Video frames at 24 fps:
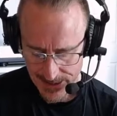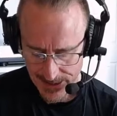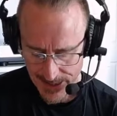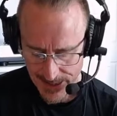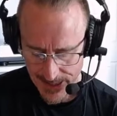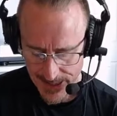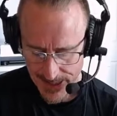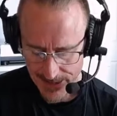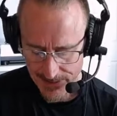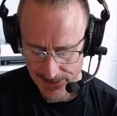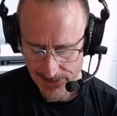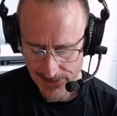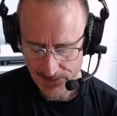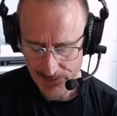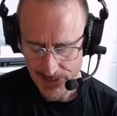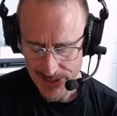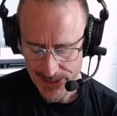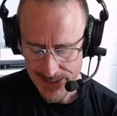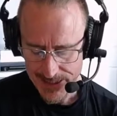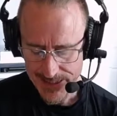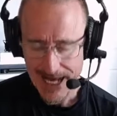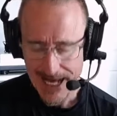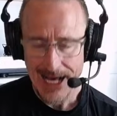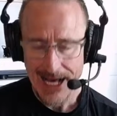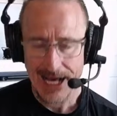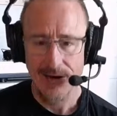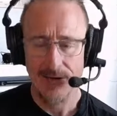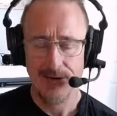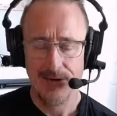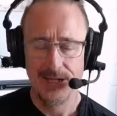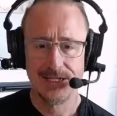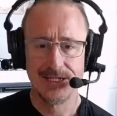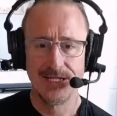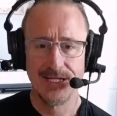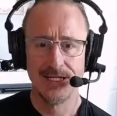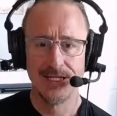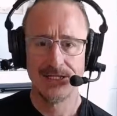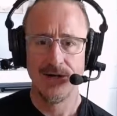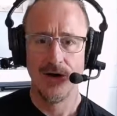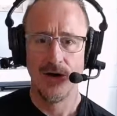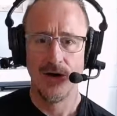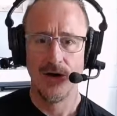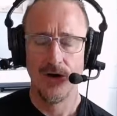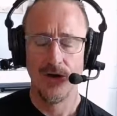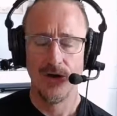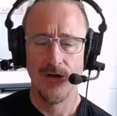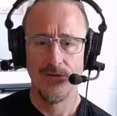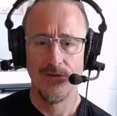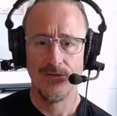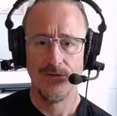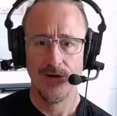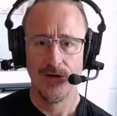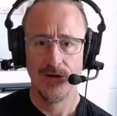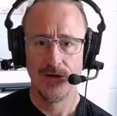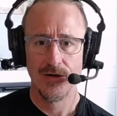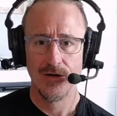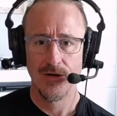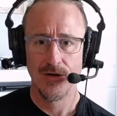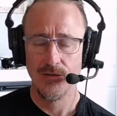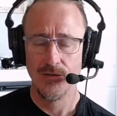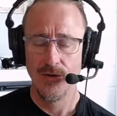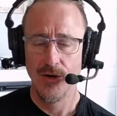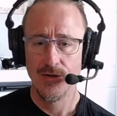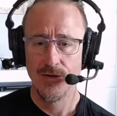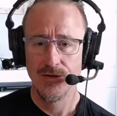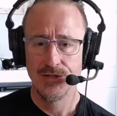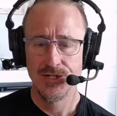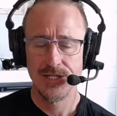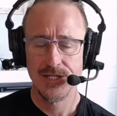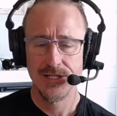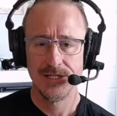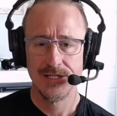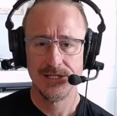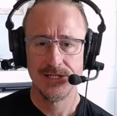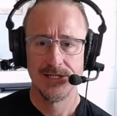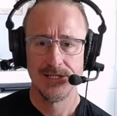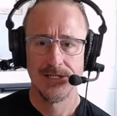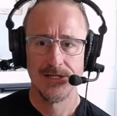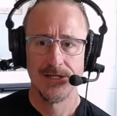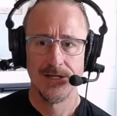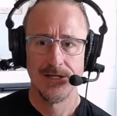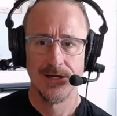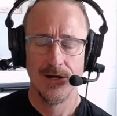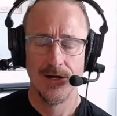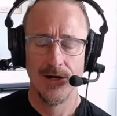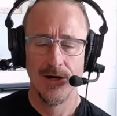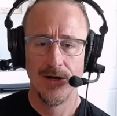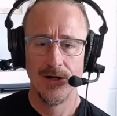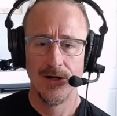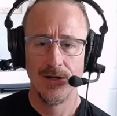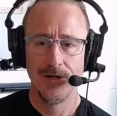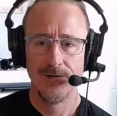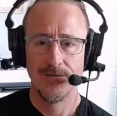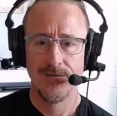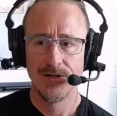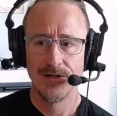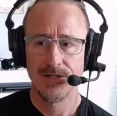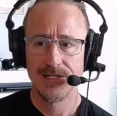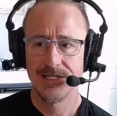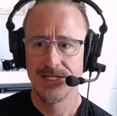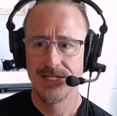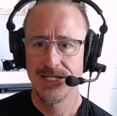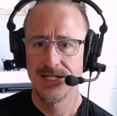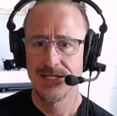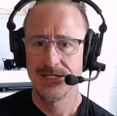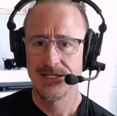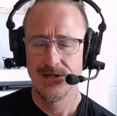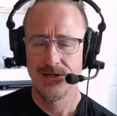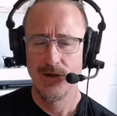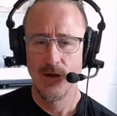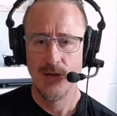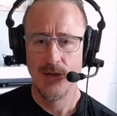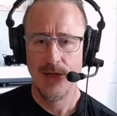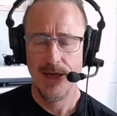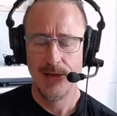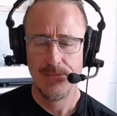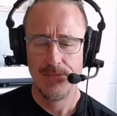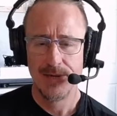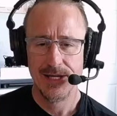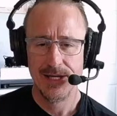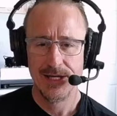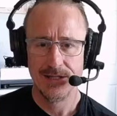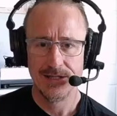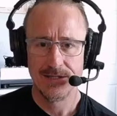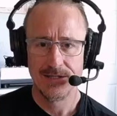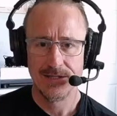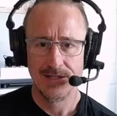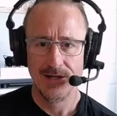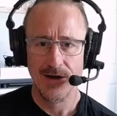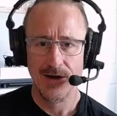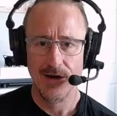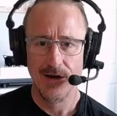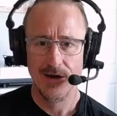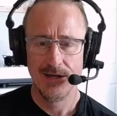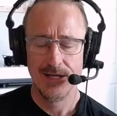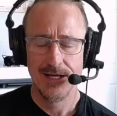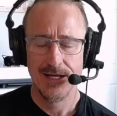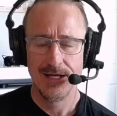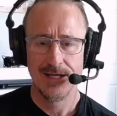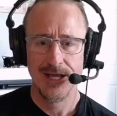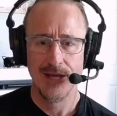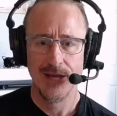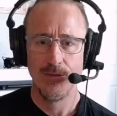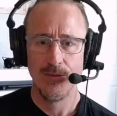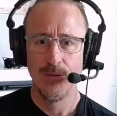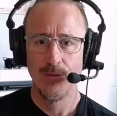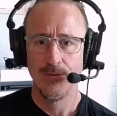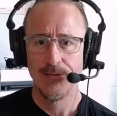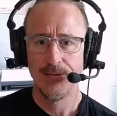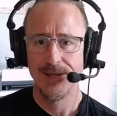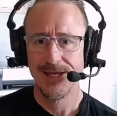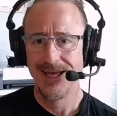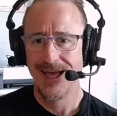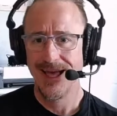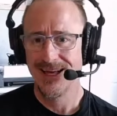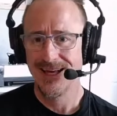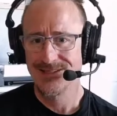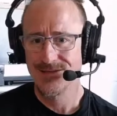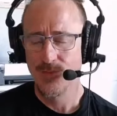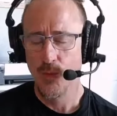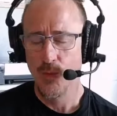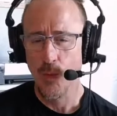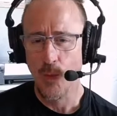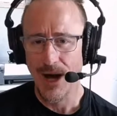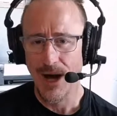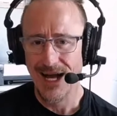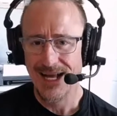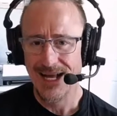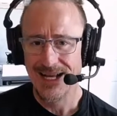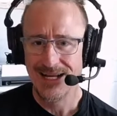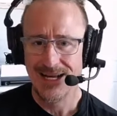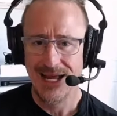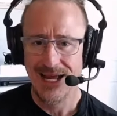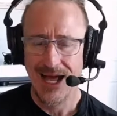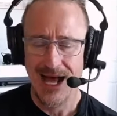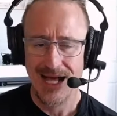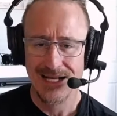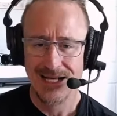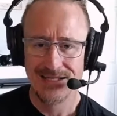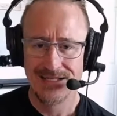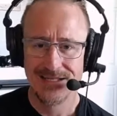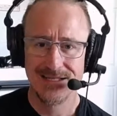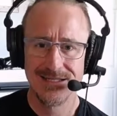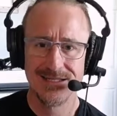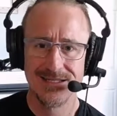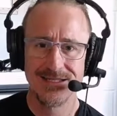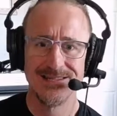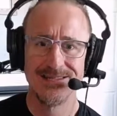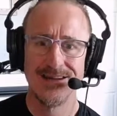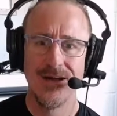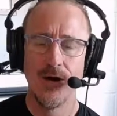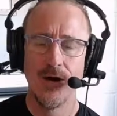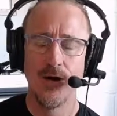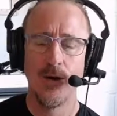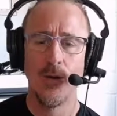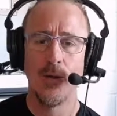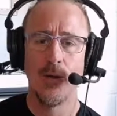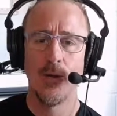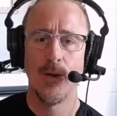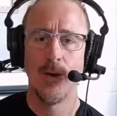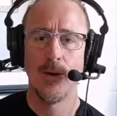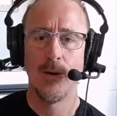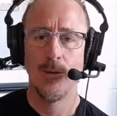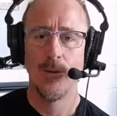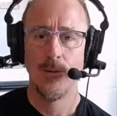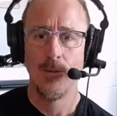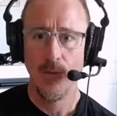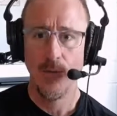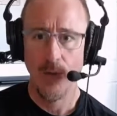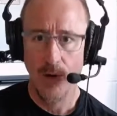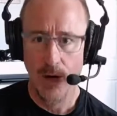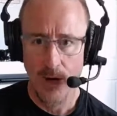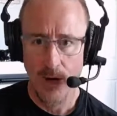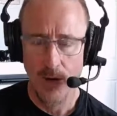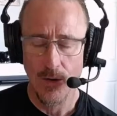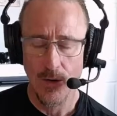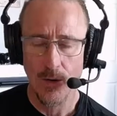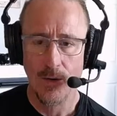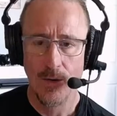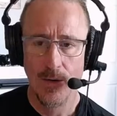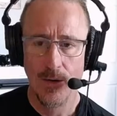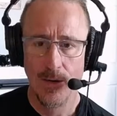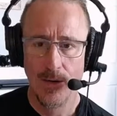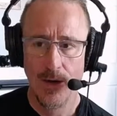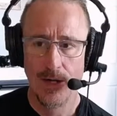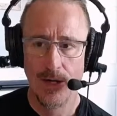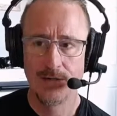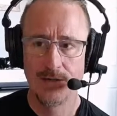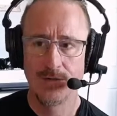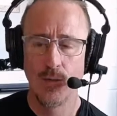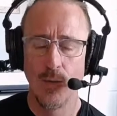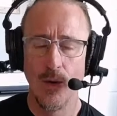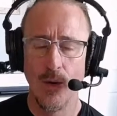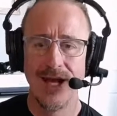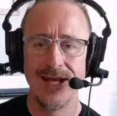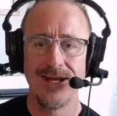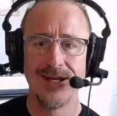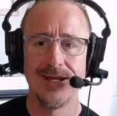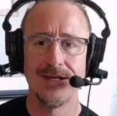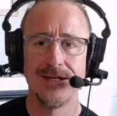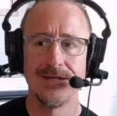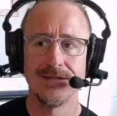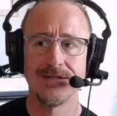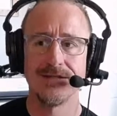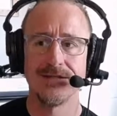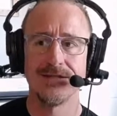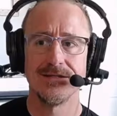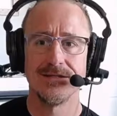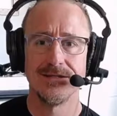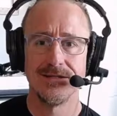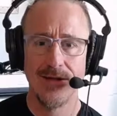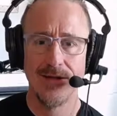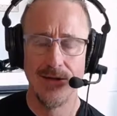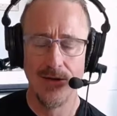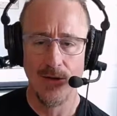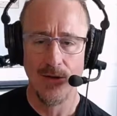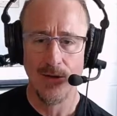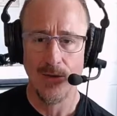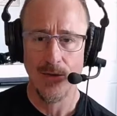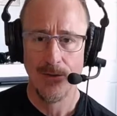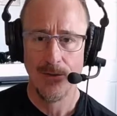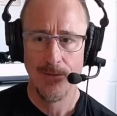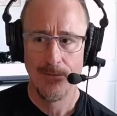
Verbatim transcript: And but now it says all of our corrosion, all of our sins, though they be as scarlet, they will be as white as snow. Whoa, as white as snow.